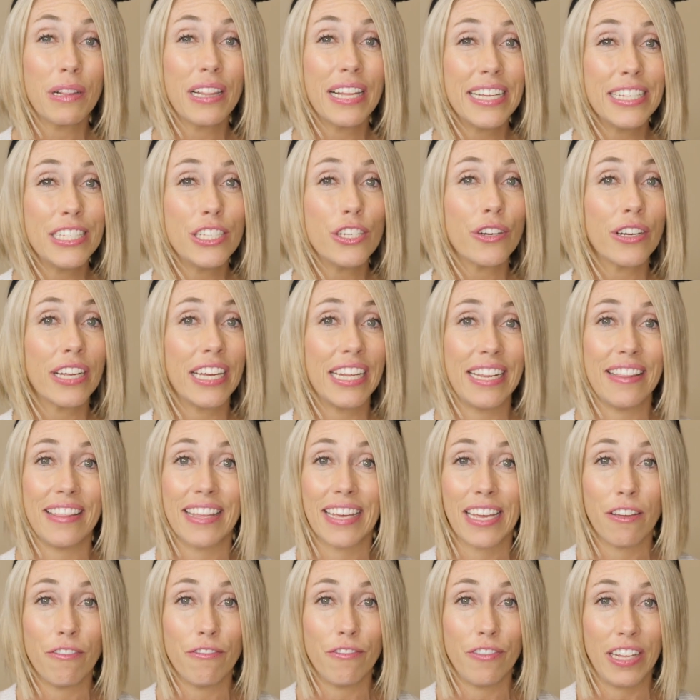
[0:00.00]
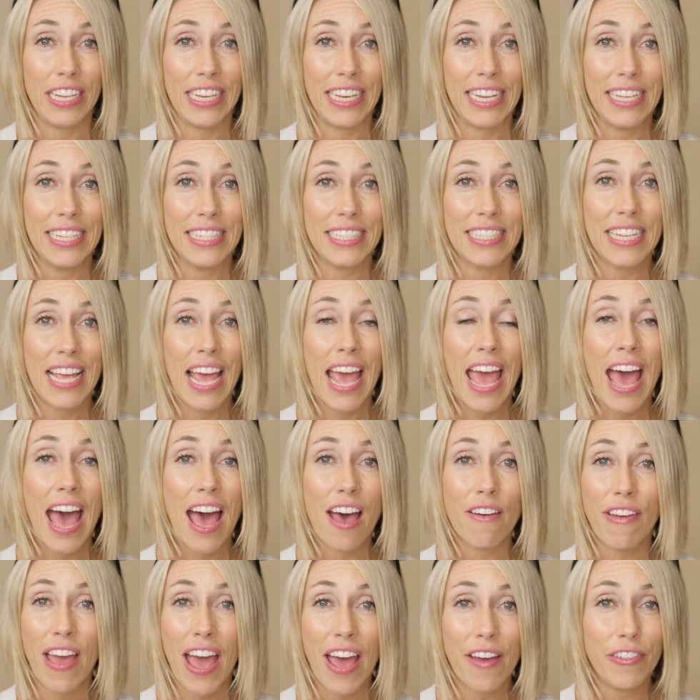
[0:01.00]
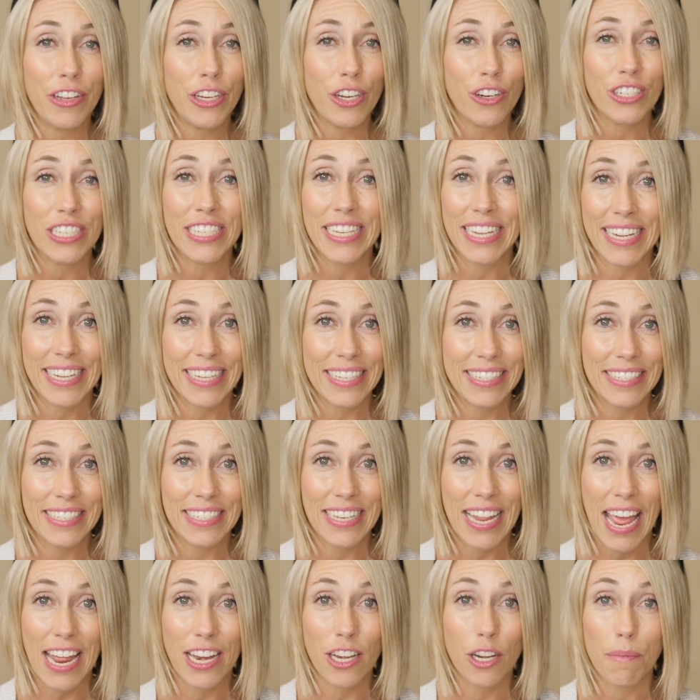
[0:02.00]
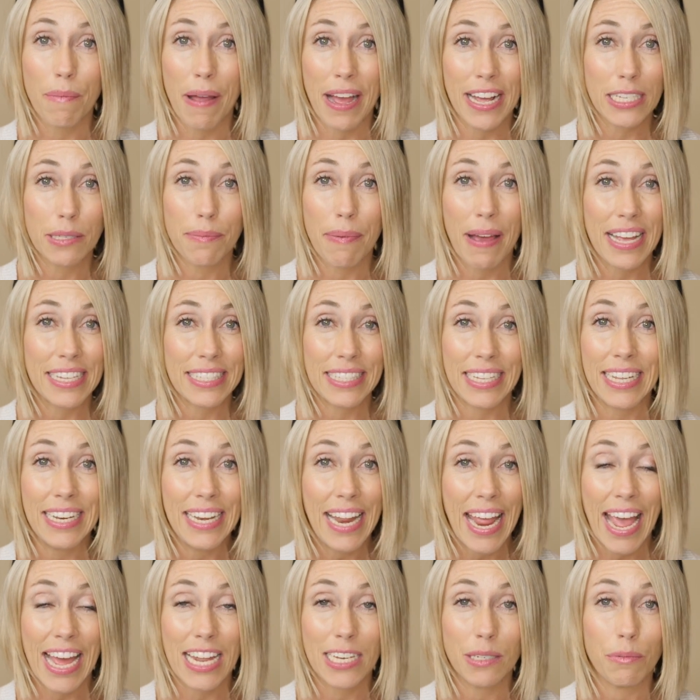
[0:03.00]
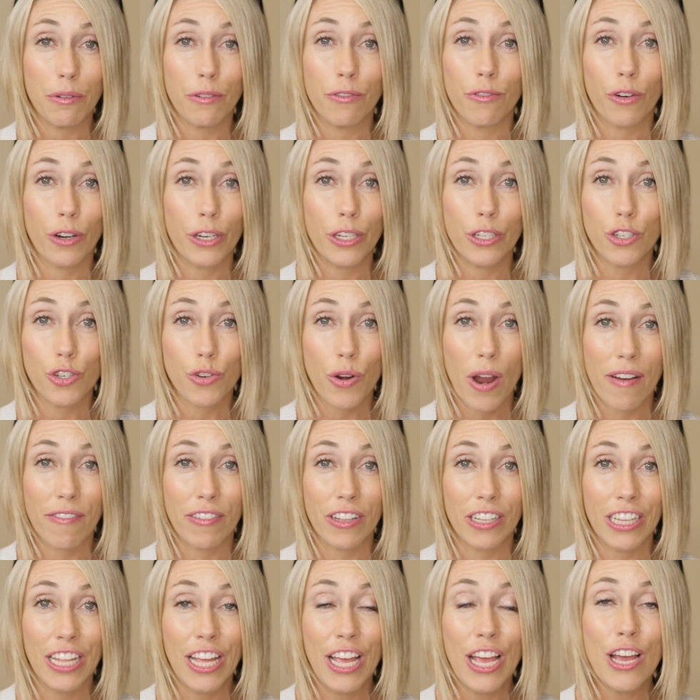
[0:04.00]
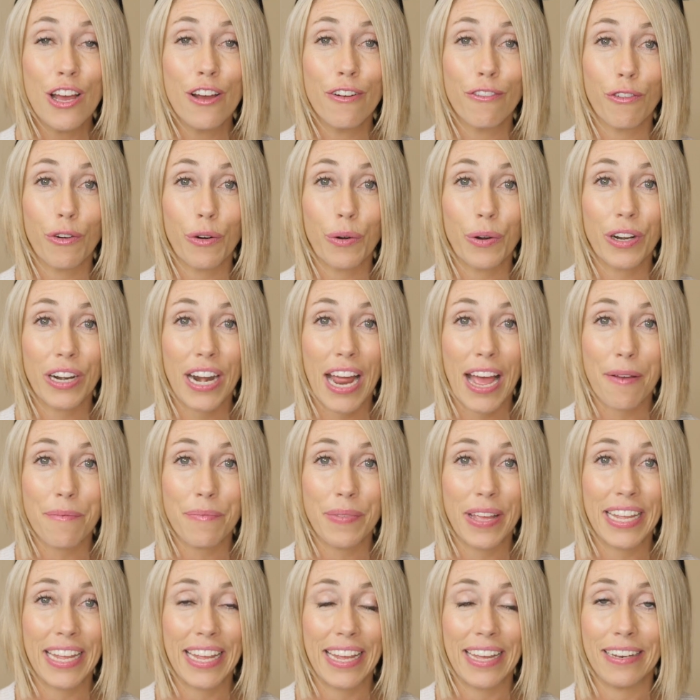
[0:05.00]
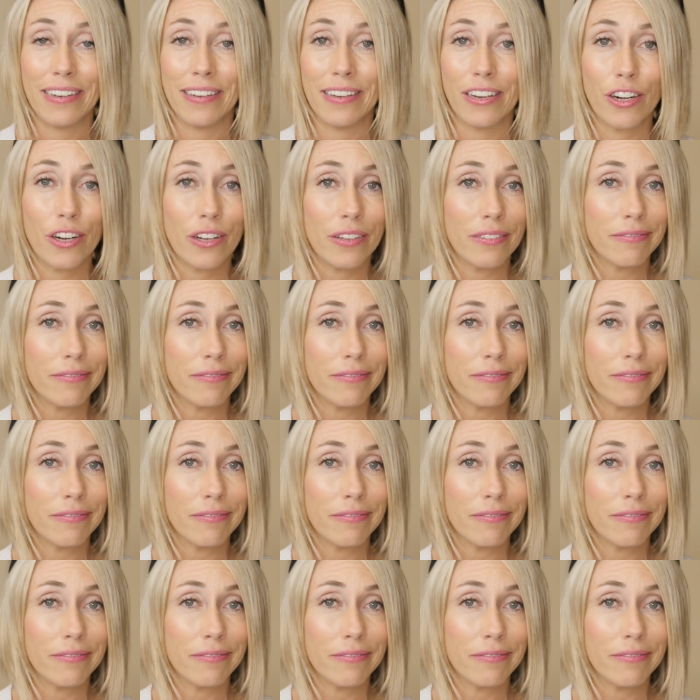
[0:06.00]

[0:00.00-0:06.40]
Plus you're getting the convenience of having your ticket and your MaxPass in hand before you travel for, again,